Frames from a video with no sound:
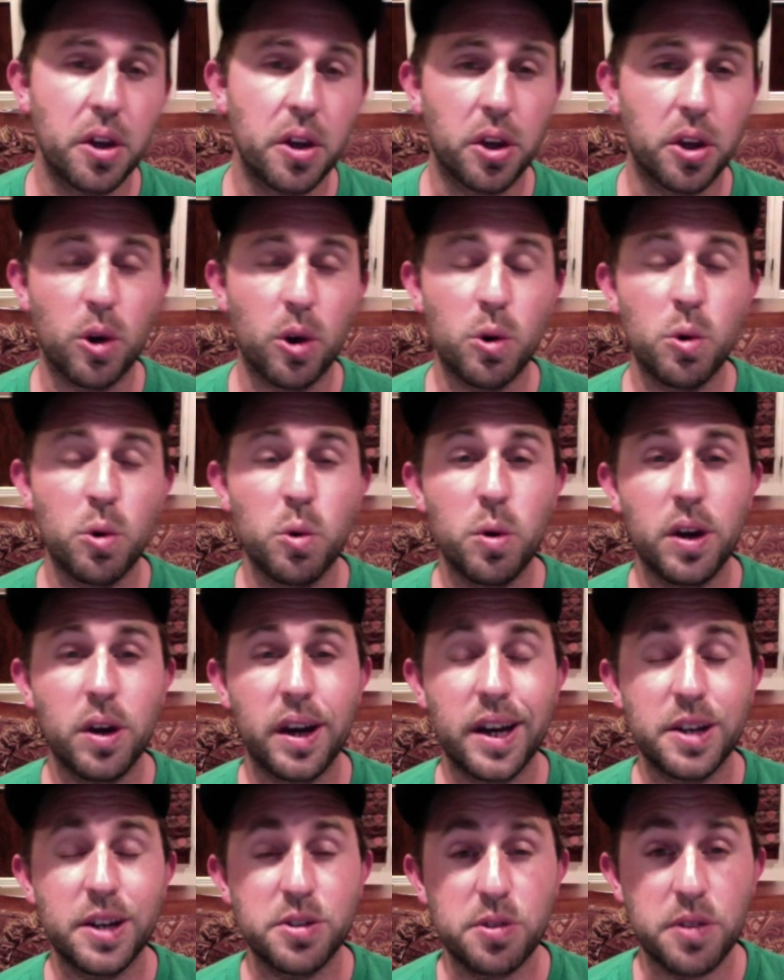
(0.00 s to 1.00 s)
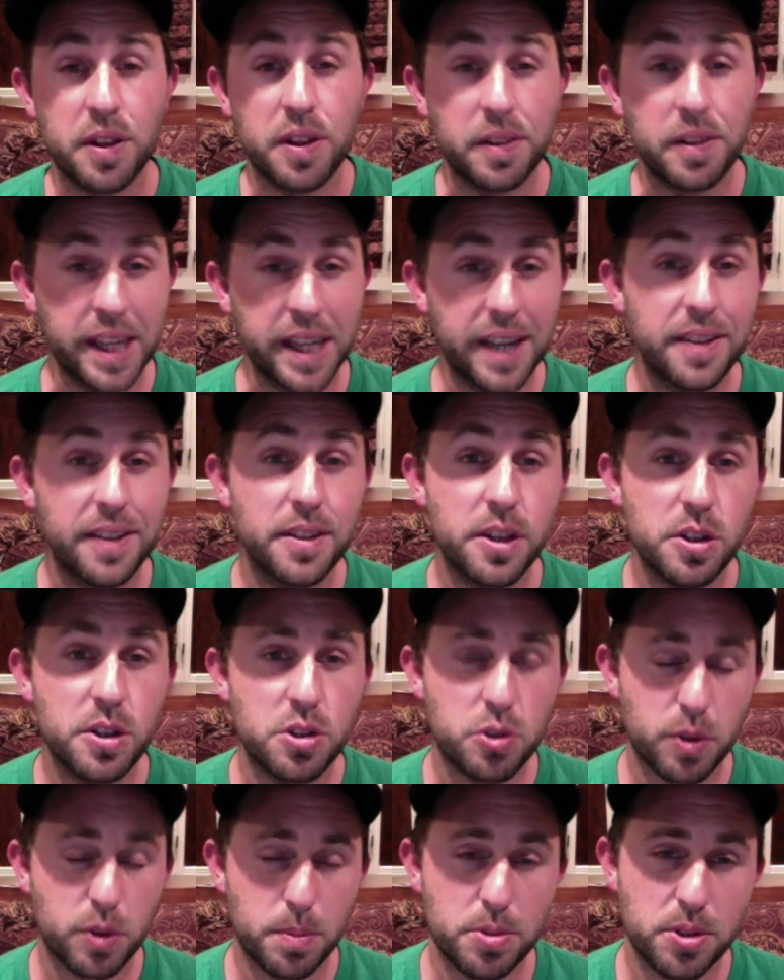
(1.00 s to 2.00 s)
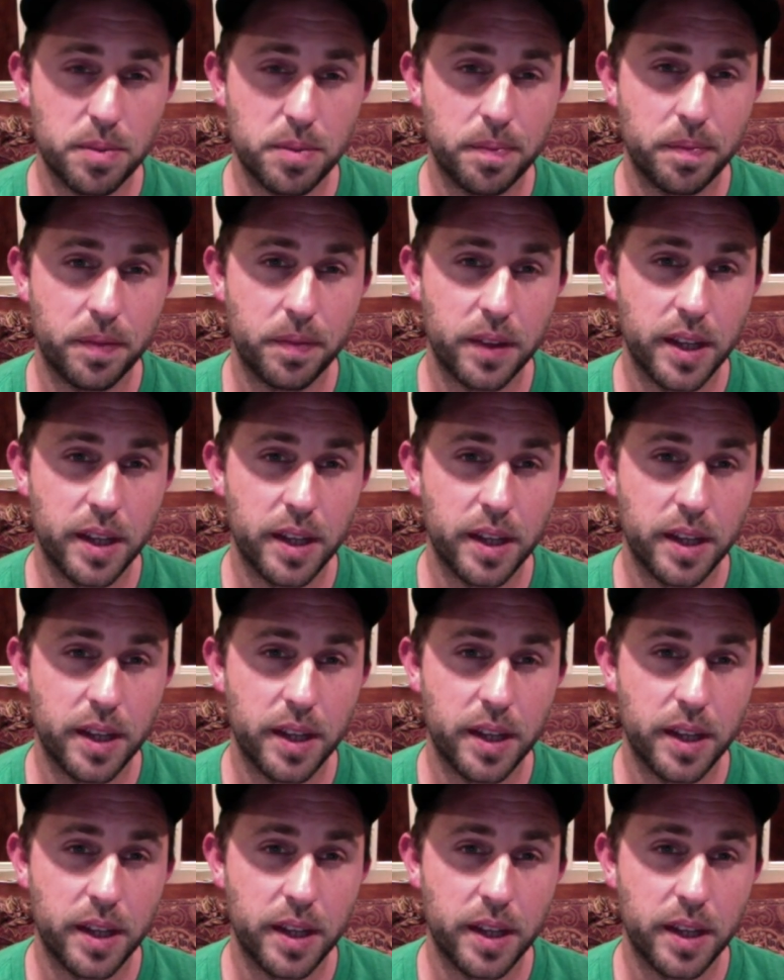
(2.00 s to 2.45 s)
Go uh, to the link in the description.